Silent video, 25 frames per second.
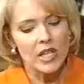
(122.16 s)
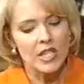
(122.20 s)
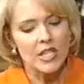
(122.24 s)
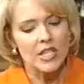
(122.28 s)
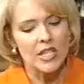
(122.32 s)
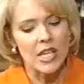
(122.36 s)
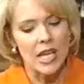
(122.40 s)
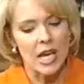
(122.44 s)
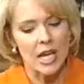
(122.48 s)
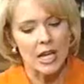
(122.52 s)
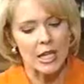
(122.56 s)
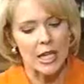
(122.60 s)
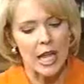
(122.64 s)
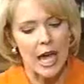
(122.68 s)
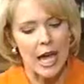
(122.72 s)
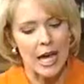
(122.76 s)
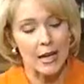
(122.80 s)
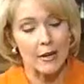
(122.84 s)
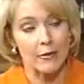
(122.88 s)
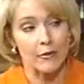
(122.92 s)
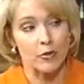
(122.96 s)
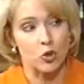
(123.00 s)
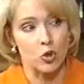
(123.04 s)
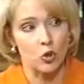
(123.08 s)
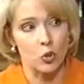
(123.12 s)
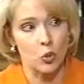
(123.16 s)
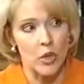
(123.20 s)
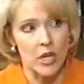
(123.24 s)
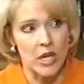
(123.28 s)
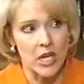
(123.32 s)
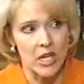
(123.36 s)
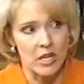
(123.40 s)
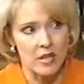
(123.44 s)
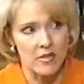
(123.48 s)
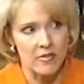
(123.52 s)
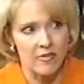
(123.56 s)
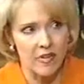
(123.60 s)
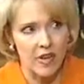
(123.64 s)
really see a lot of
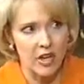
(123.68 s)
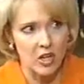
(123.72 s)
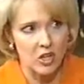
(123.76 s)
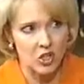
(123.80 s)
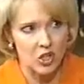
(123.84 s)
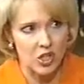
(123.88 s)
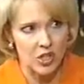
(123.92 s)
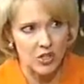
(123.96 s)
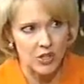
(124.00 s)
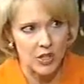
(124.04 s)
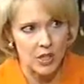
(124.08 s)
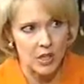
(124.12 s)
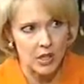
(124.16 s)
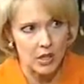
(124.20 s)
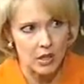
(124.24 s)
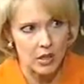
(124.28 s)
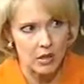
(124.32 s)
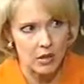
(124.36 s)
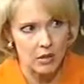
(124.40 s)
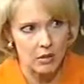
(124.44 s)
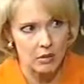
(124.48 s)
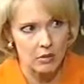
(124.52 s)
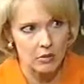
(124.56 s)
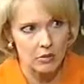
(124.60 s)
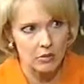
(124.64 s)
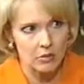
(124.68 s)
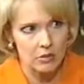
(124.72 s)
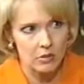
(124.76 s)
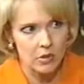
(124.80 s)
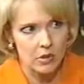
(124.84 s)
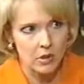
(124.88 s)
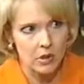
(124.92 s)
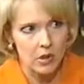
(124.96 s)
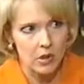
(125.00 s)
green veggies in here.